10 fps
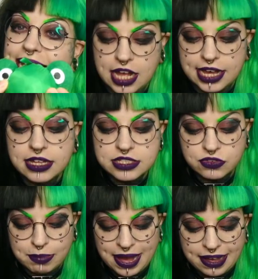I got this
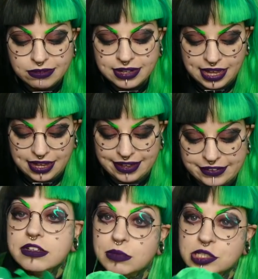from
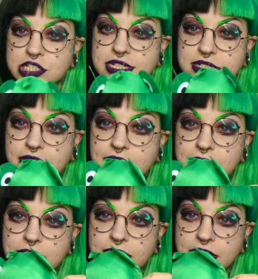Poundland. Watch this, right?
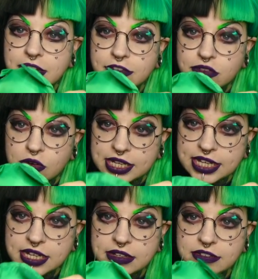Froggy.